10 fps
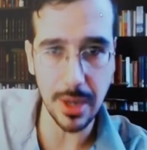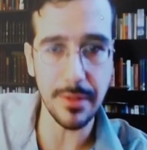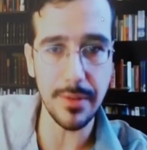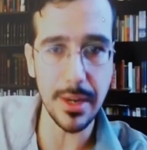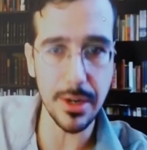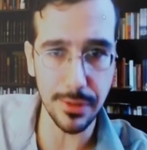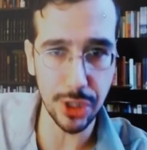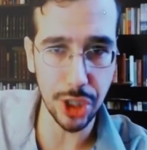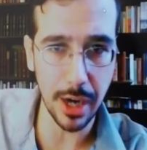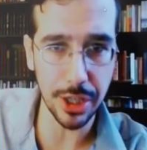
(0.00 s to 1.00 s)
years of
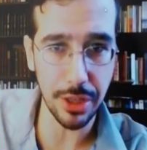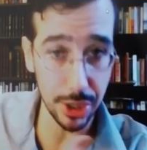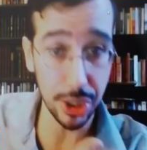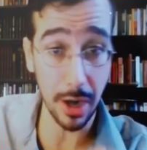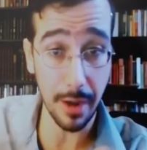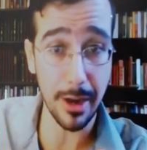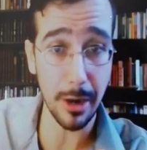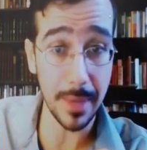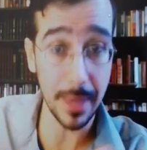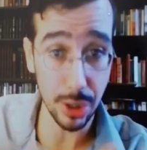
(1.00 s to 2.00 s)
shock
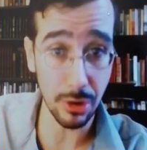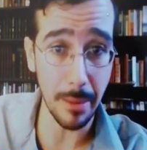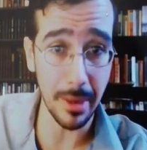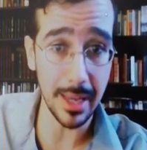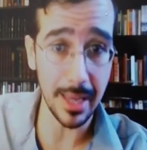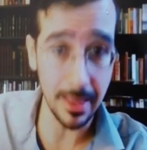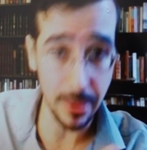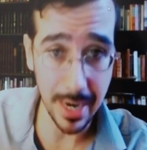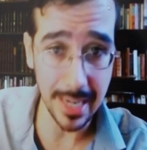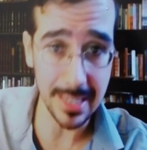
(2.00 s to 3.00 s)
therapy and trauma in the
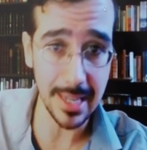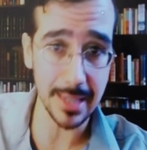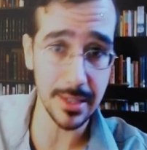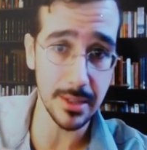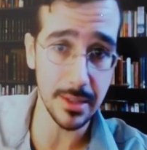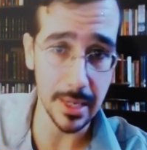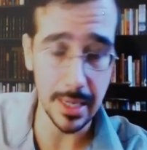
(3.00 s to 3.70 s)
United States,